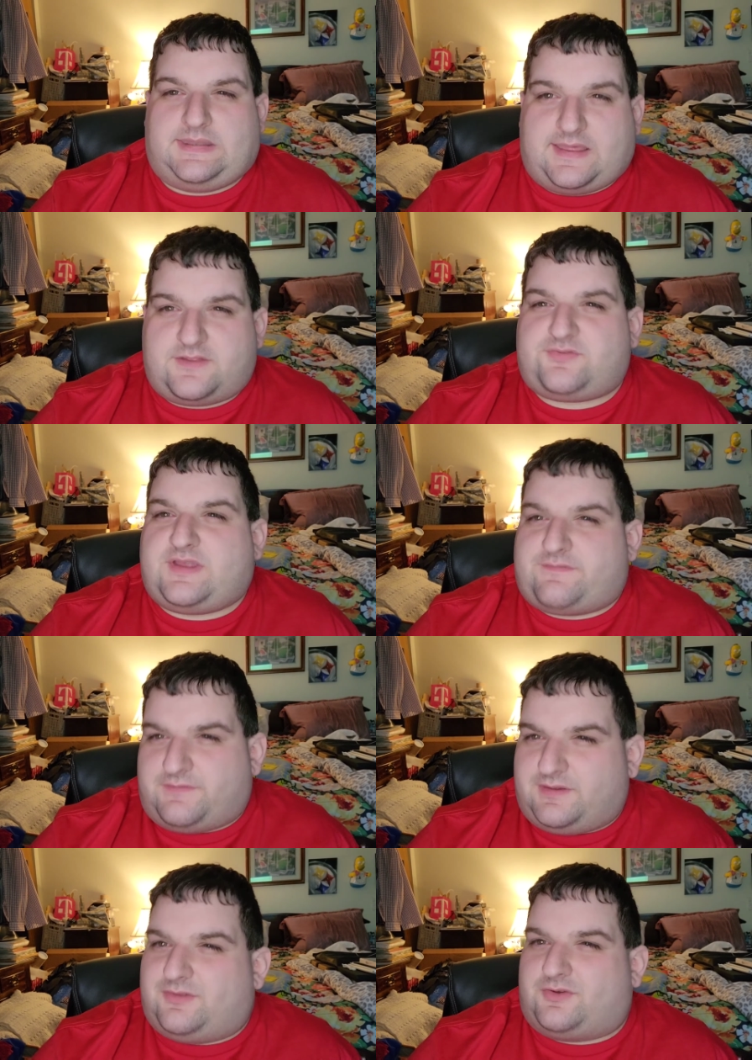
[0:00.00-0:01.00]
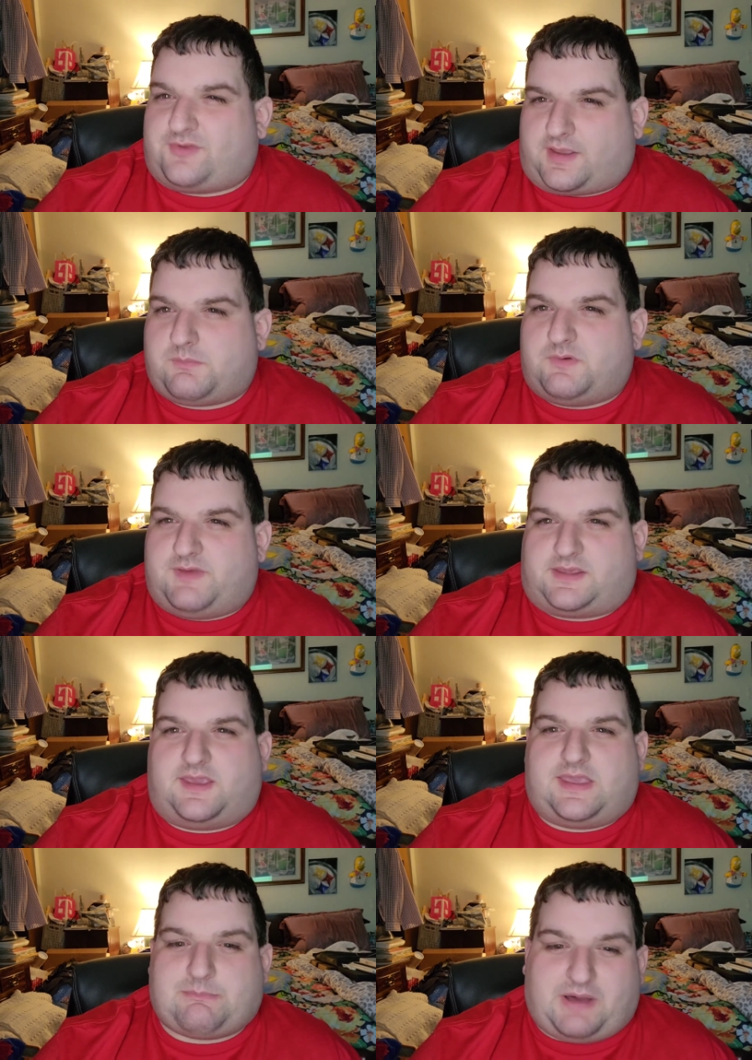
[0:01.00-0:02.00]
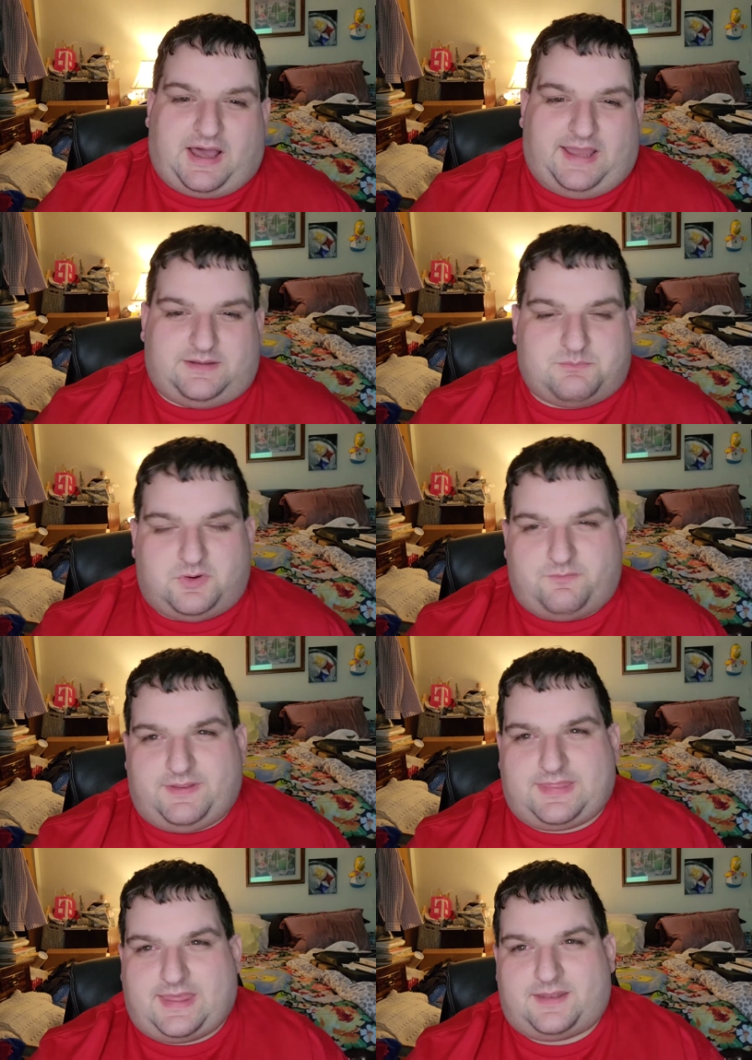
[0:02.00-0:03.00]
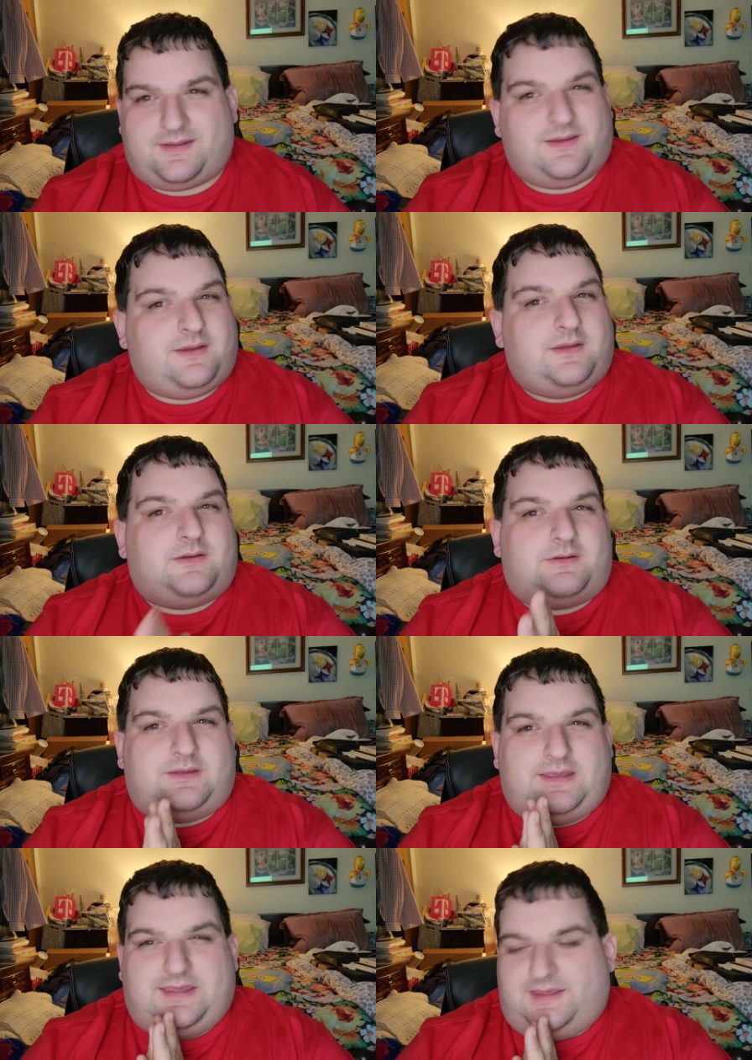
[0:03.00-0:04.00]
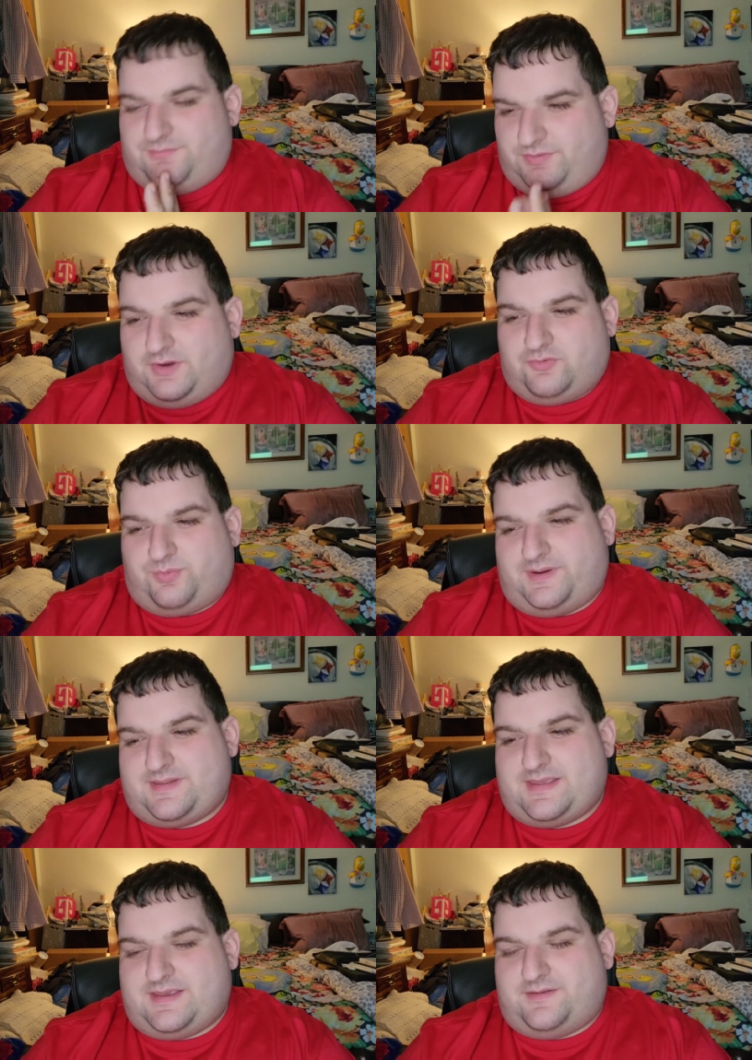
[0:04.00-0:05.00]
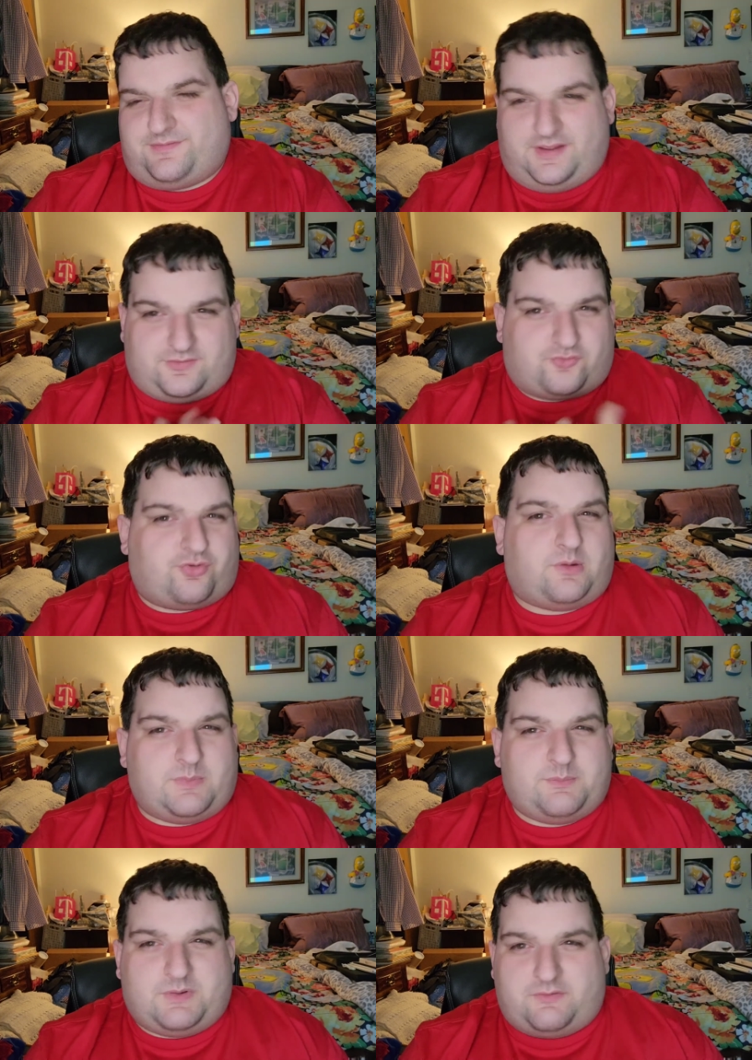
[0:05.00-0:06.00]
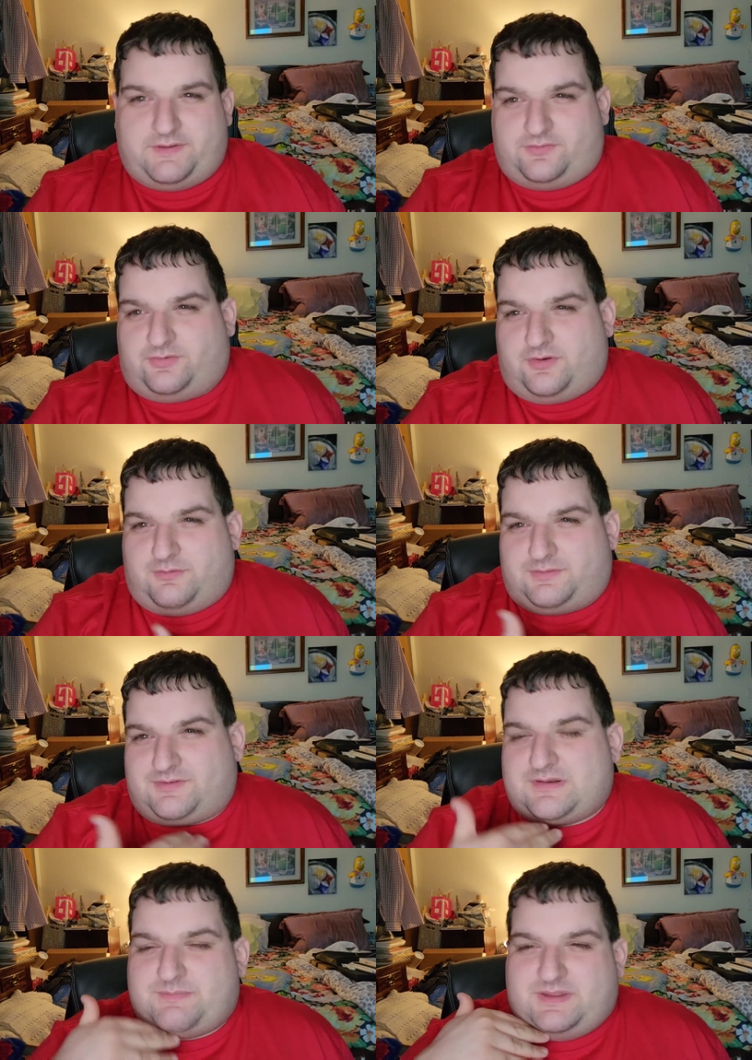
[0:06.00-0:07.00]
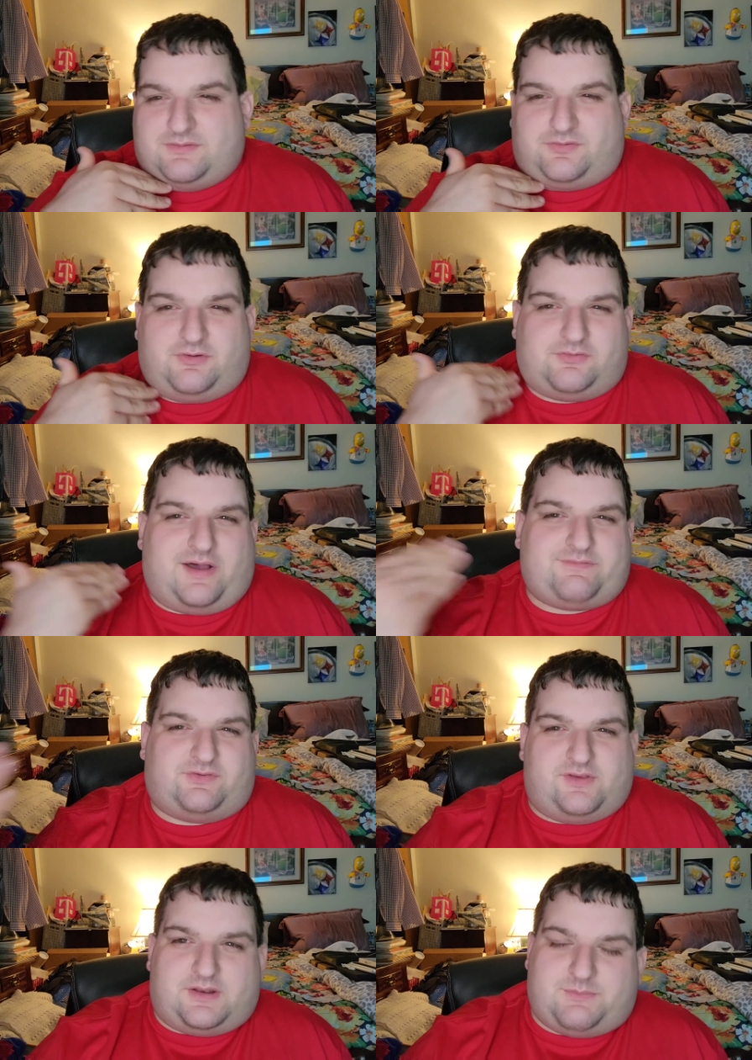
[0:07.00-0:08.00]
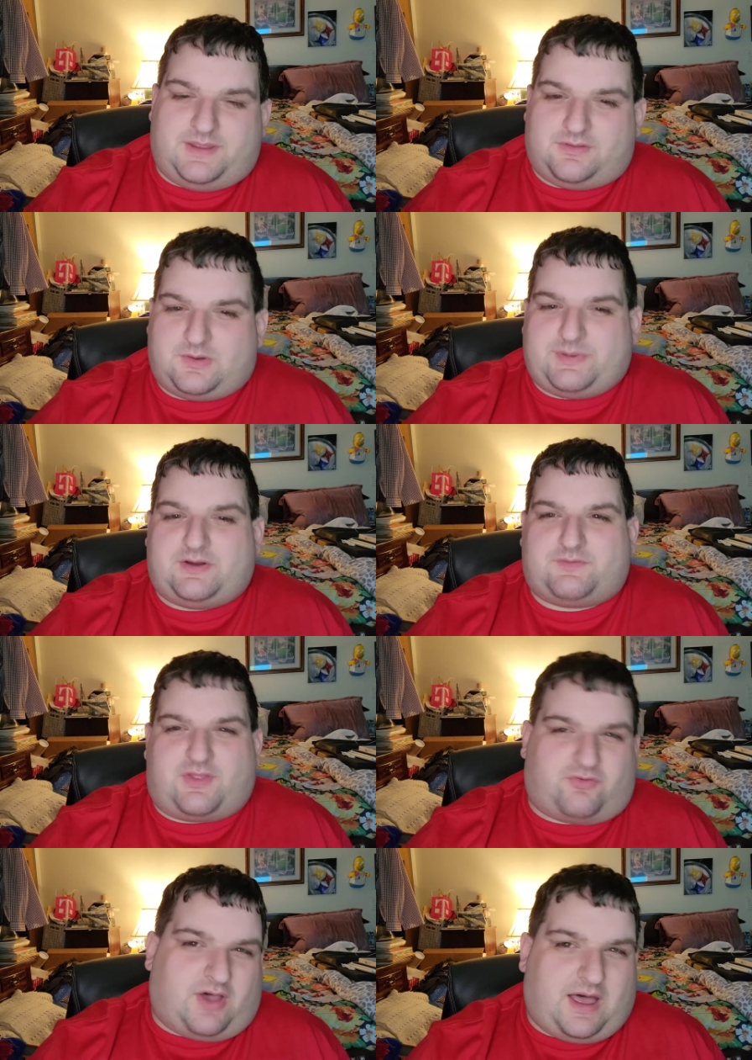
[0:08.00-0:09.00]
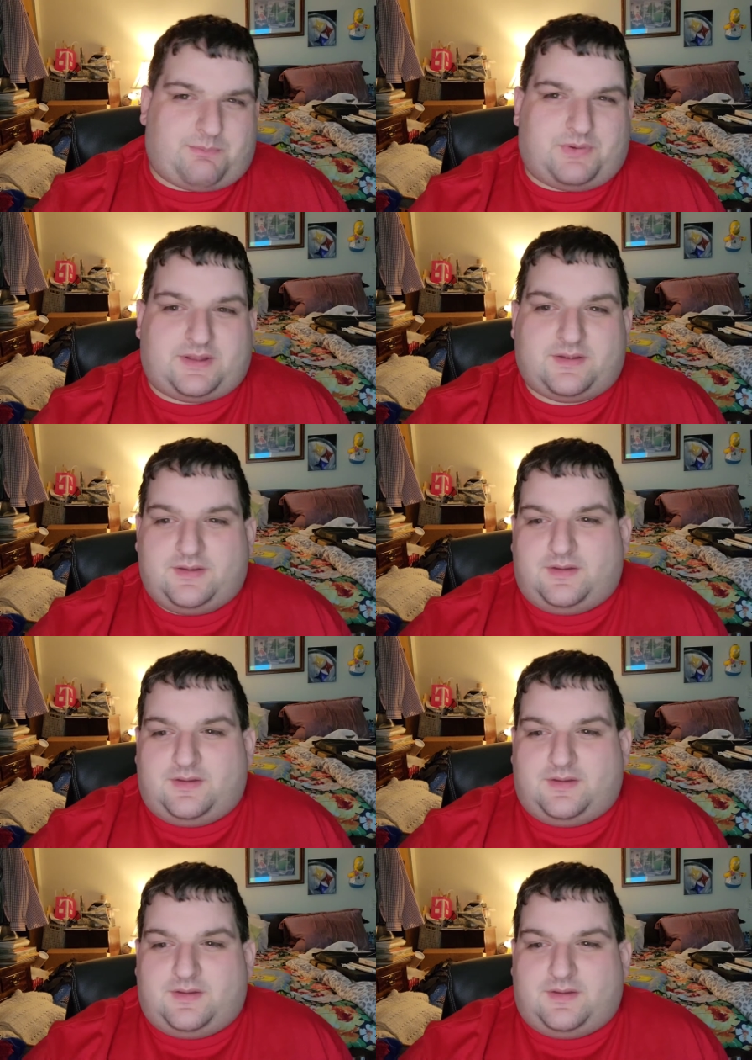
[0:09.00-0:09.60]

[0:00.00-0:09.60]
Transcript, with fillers: Now, this definitely looks like a movie I could get behind. A movie that knows what it is. It's a Troma movie, so it's gonna be so it's obviously gonna be a little bit over the top, but